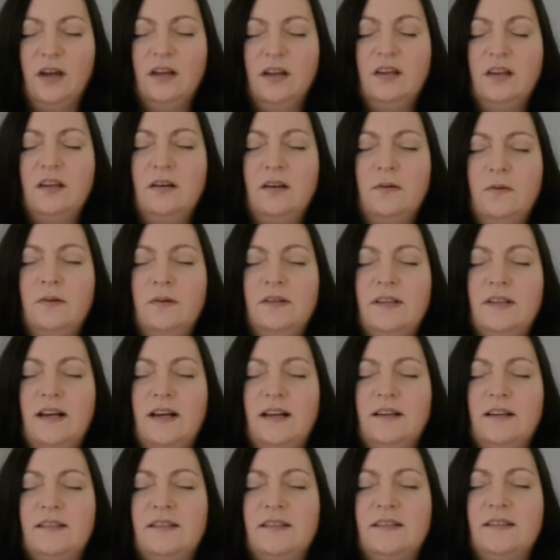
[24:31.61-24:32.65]
you know, as
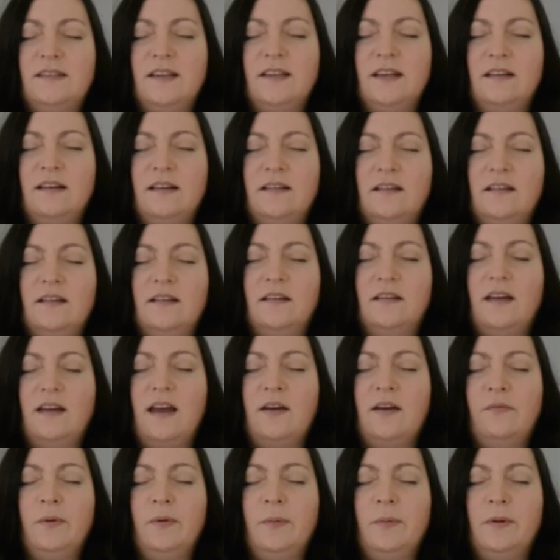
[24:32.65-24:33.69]
Alex is saying, like
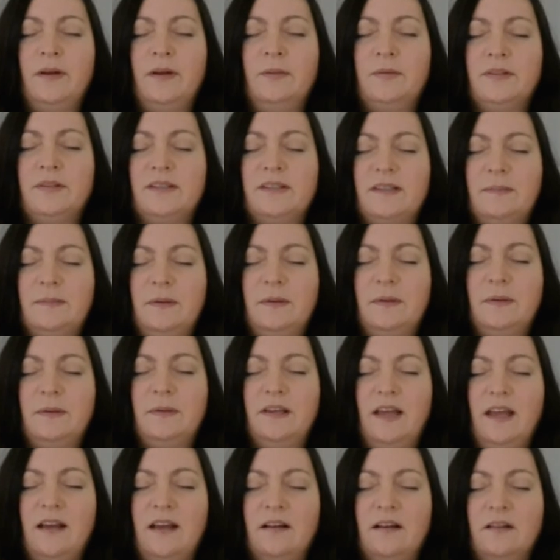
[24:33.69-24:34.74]
everybody wants to be
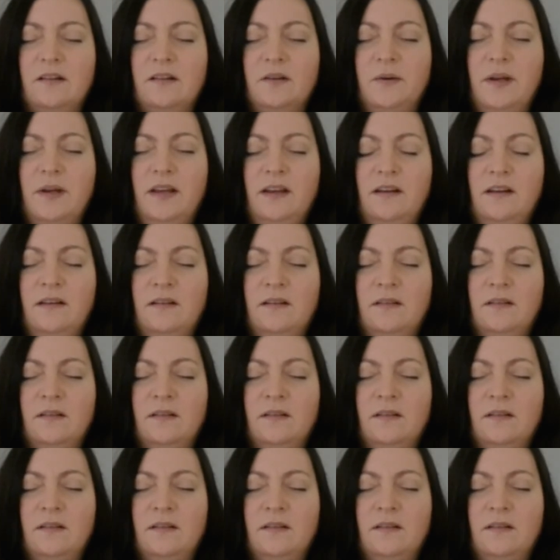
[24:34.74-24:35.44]
king or queen